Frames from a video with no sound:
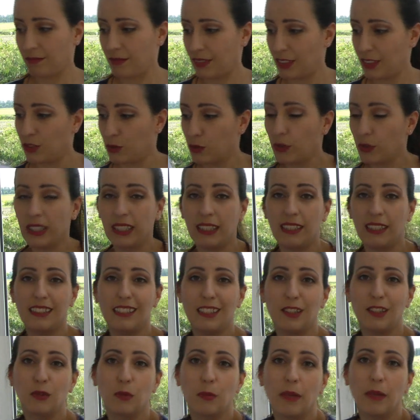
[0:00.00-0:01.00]
it's really
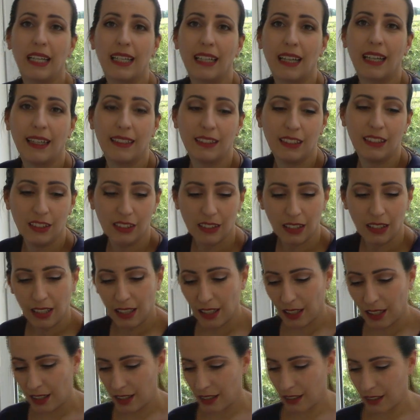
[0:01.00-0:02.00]
easy to make. I did
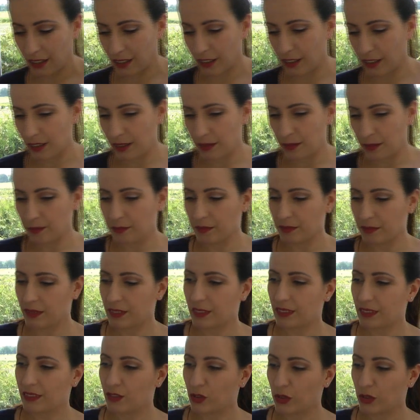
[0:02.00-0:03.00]

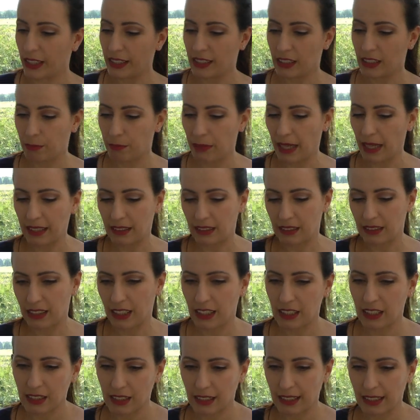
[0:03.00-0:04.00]
trace the pattern
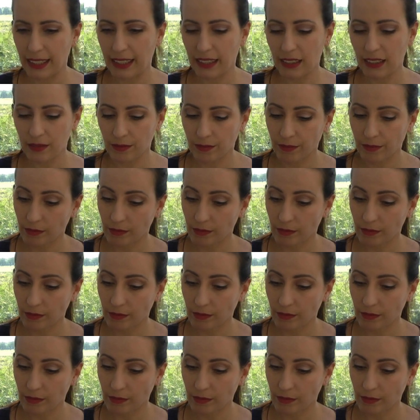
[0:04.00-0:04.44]
yesterday,